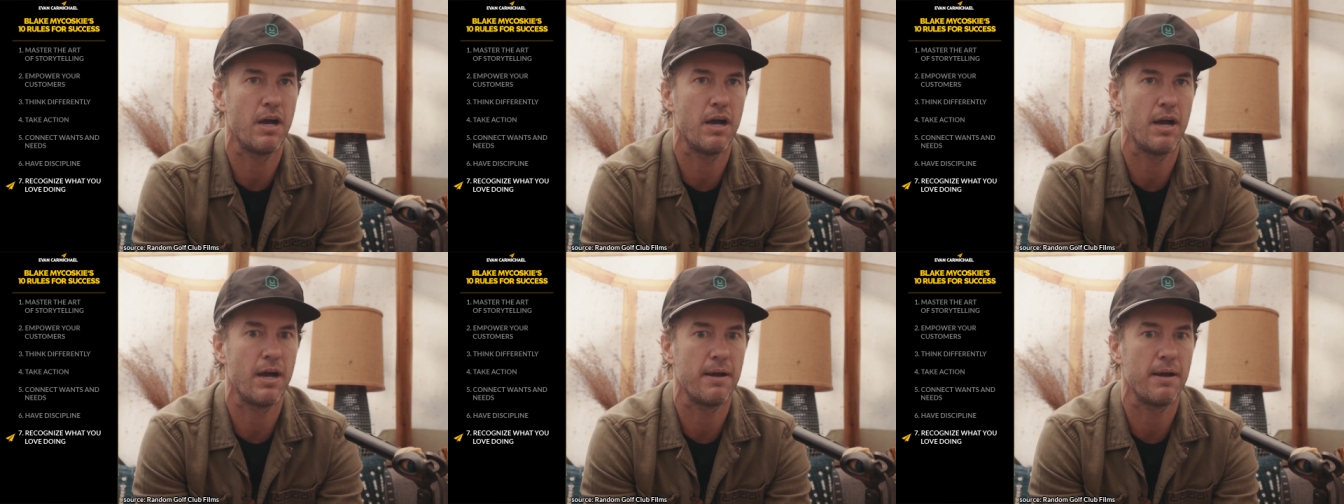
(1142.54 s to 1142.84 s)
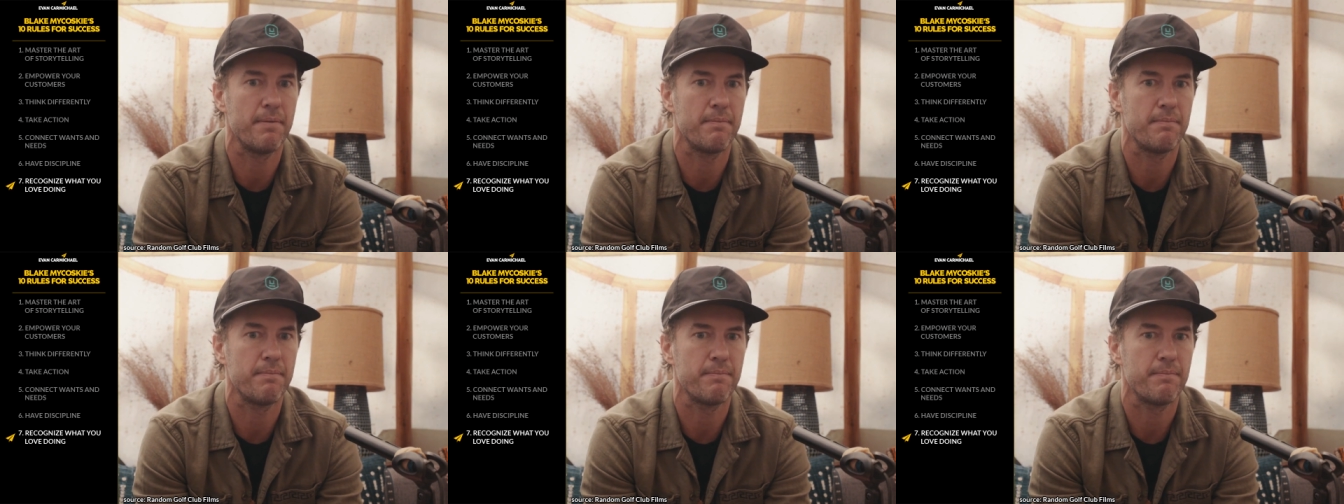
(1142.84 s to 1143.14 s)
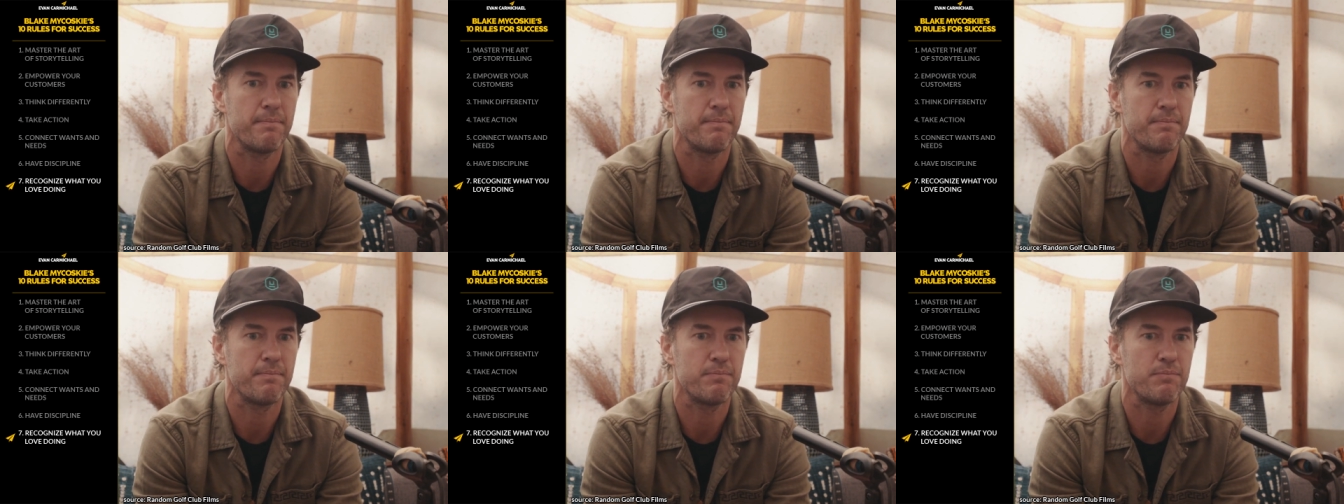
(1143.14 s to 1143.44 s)

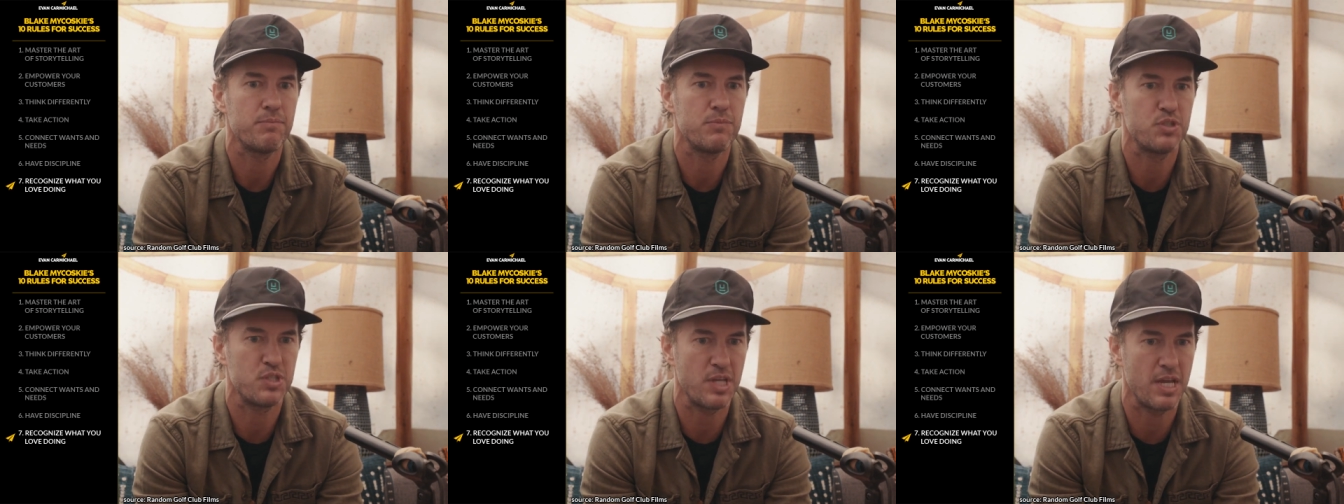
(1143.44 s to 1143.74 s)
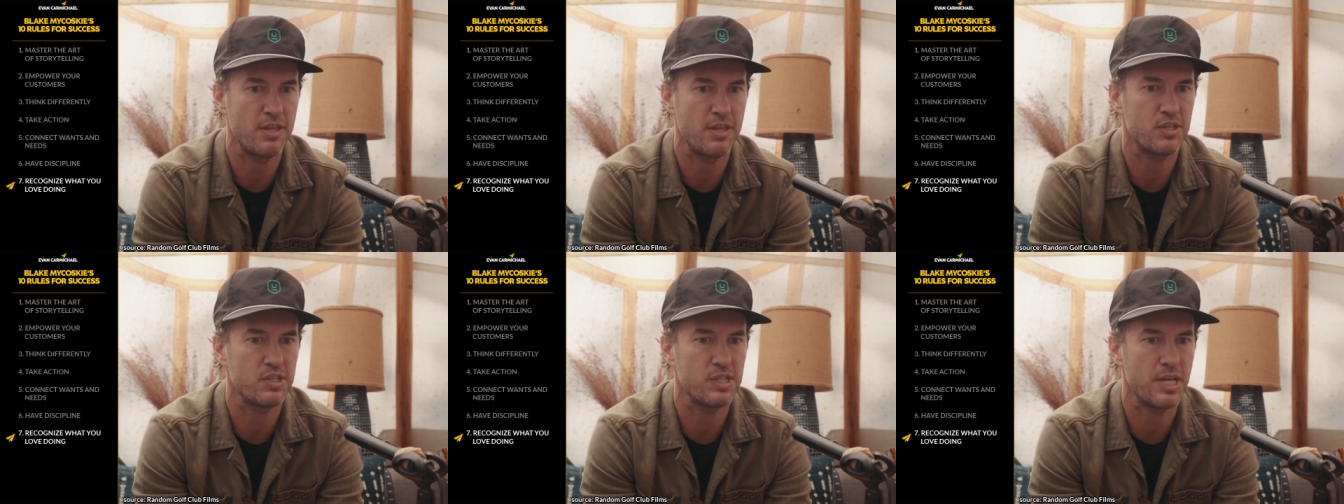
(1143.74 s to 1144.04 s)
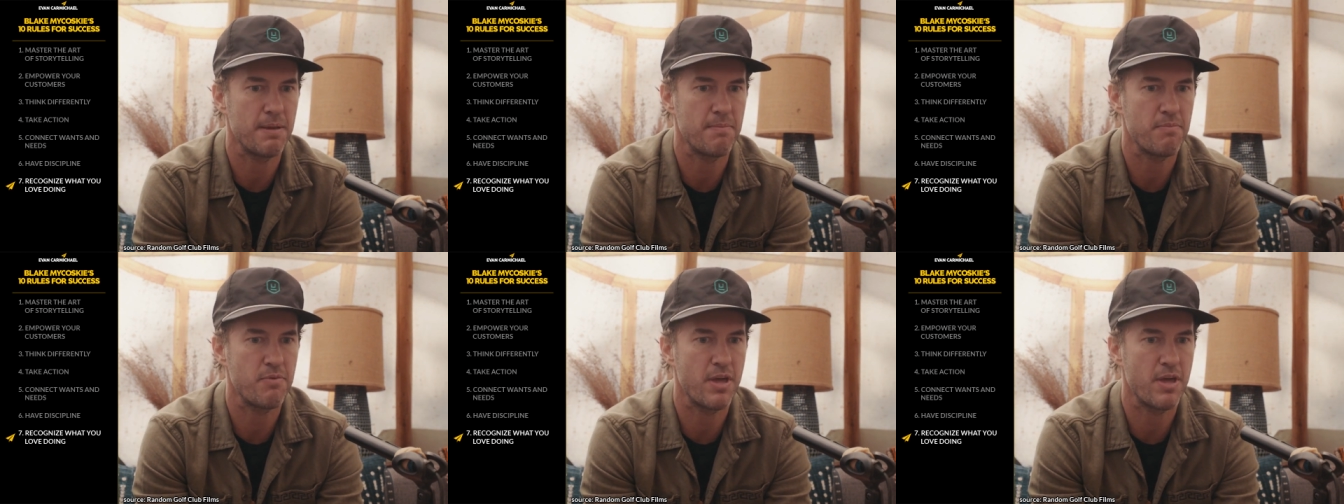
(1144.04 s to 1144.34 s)
um, say the
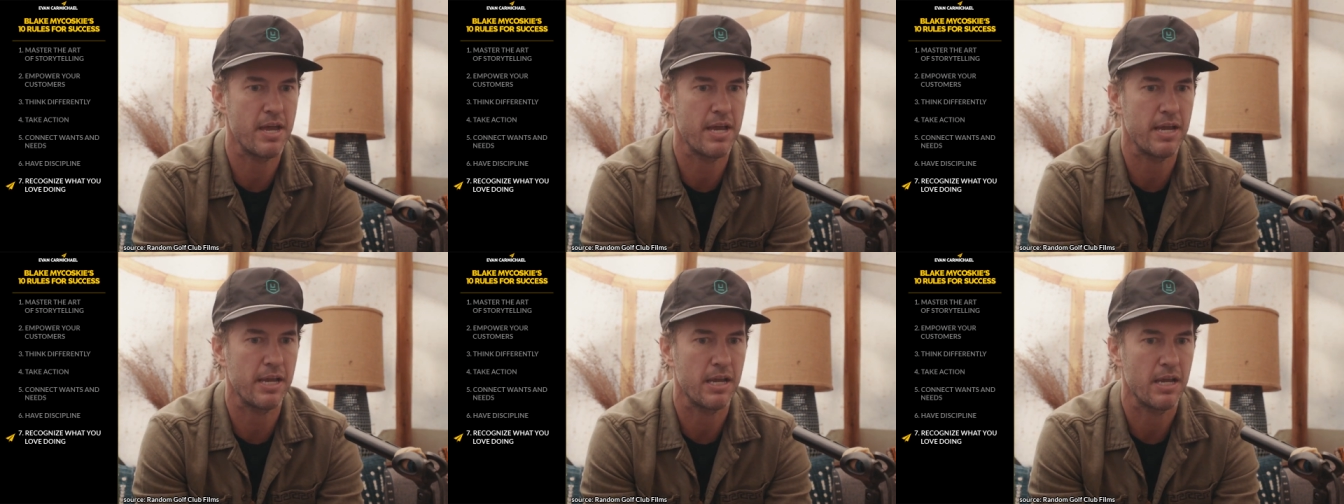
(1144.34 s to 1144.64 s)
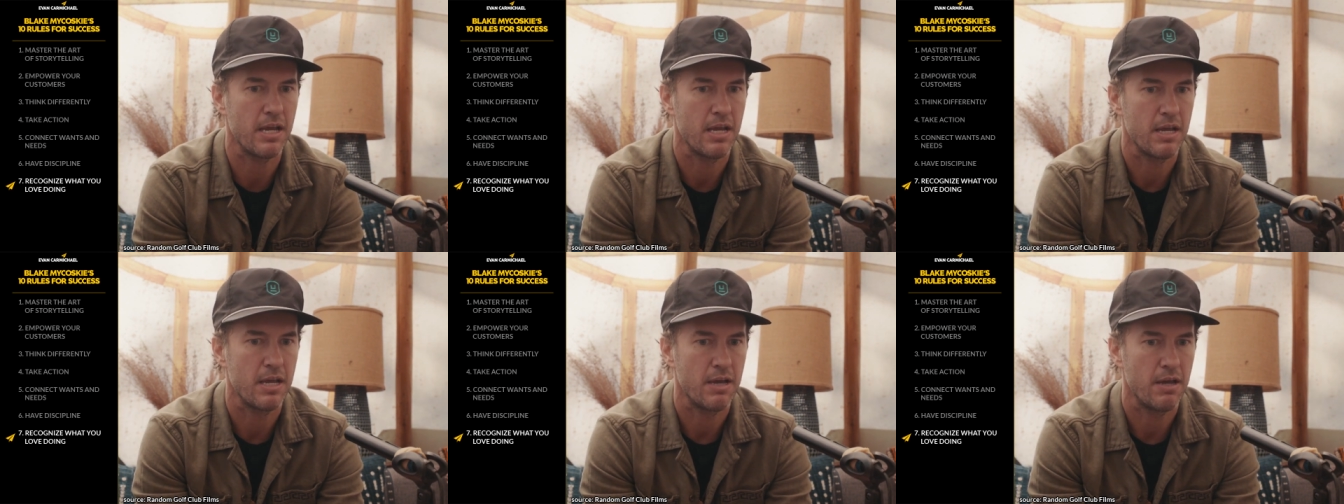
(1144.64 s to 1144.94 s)
same thing